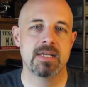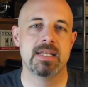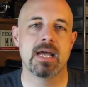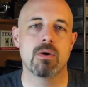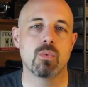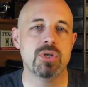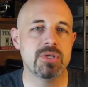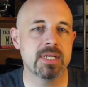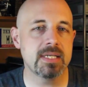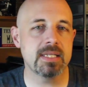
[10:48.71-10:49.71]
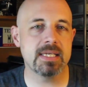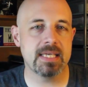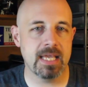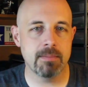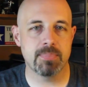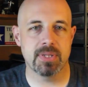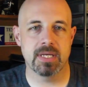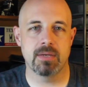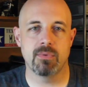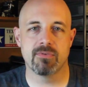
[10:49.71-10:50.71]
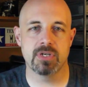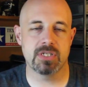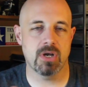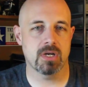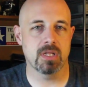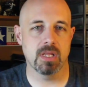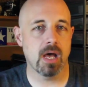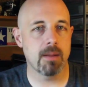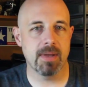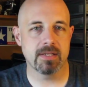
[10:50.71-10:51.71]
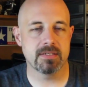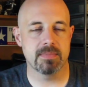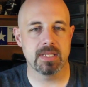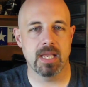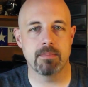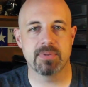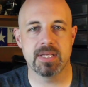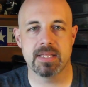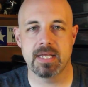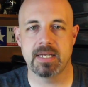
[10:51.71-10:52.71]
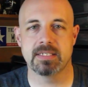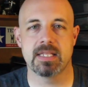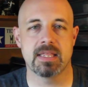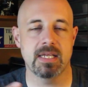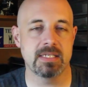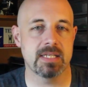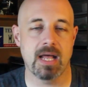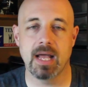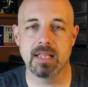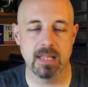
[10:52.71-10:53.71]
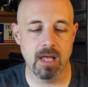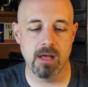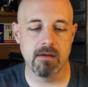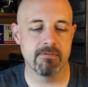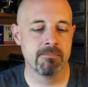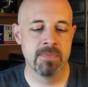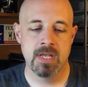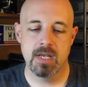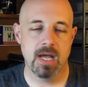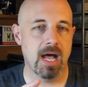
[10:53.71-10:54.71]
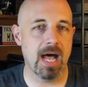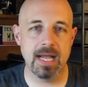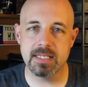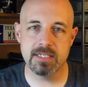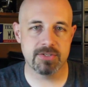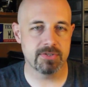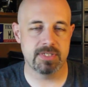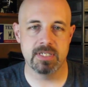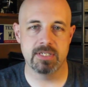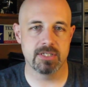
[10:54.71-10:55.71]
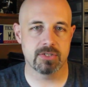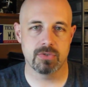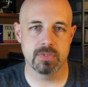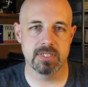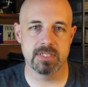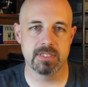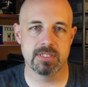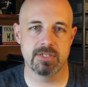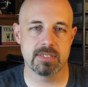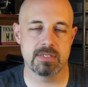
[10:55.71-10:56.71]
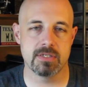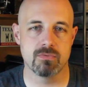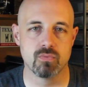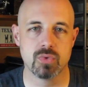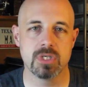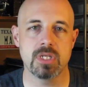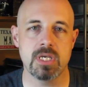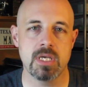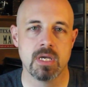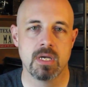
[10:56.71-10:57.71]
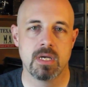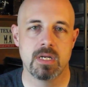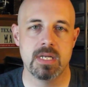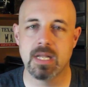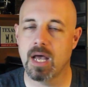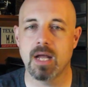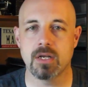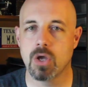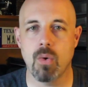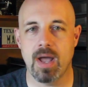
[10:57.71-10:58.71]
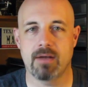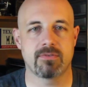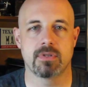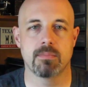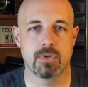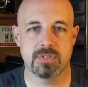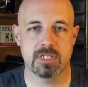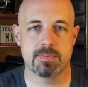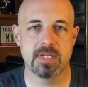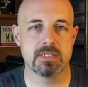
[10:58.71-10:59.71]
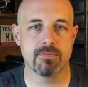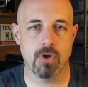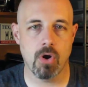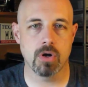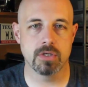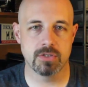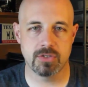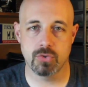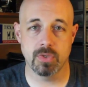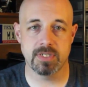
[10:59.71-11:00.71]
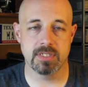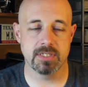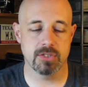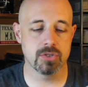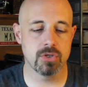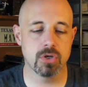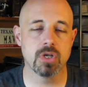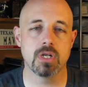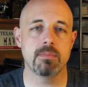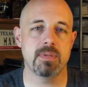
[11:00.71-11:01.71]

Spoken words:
Now, when you get into the gameplay, we've already talked a lot about some of the gameplay things. The things that I love, highly strategic choices, just really not go after the most expensive card choices. You're going to